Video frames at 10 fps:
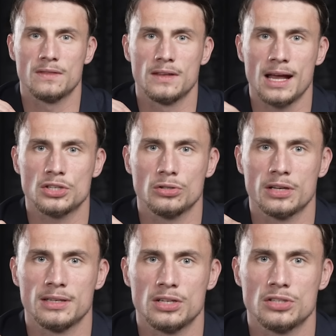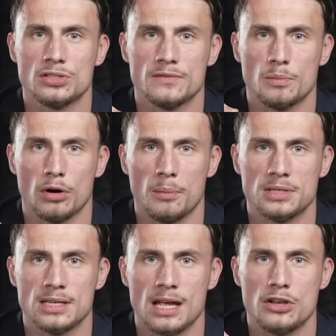the actual conditions of the
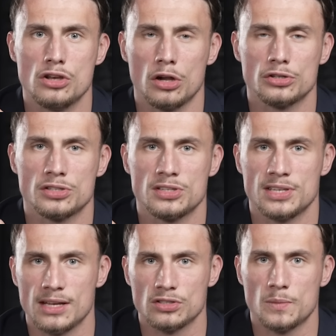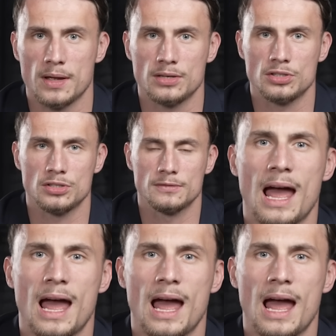property, and not just the sales pitch.